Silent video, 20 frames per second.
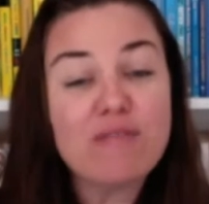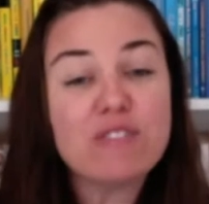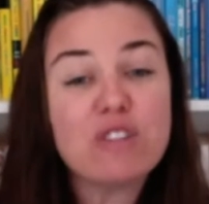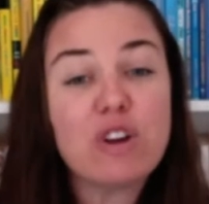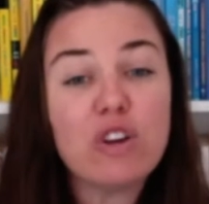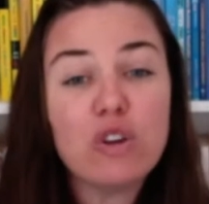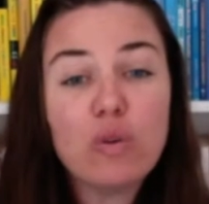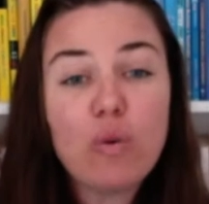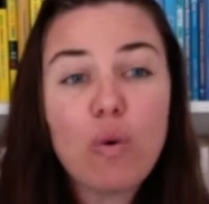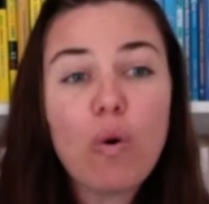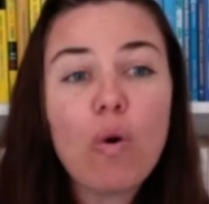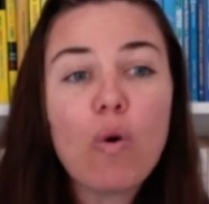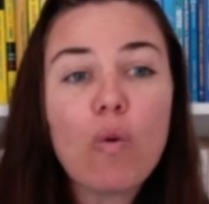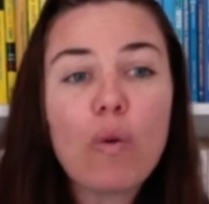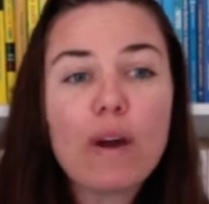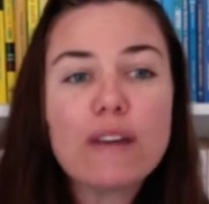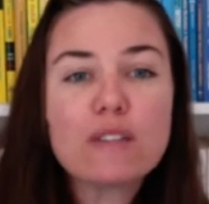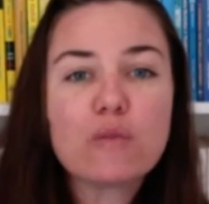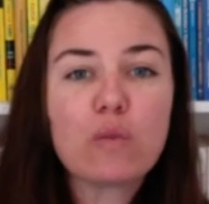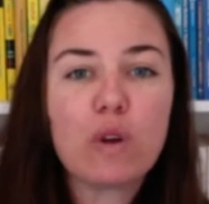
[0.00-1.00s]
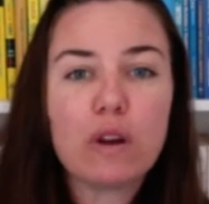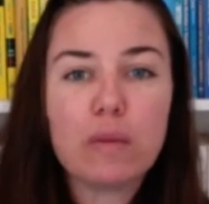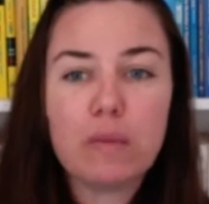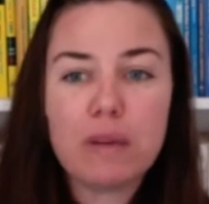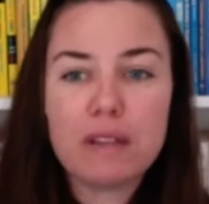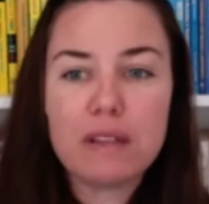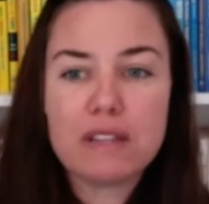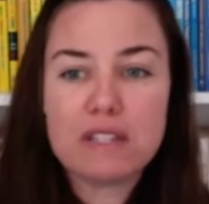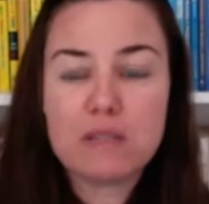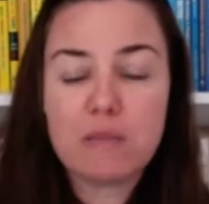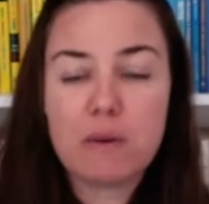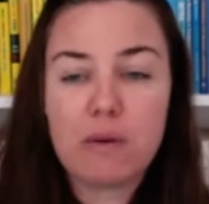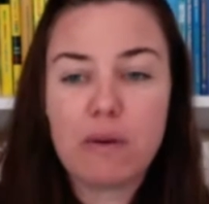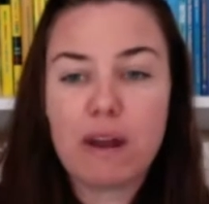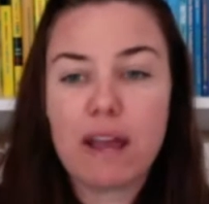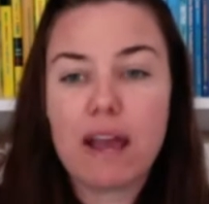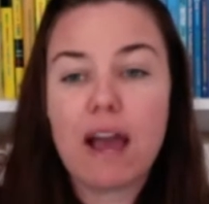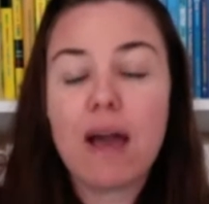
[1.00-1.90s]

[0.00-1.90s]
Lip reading: So you always want to be list building.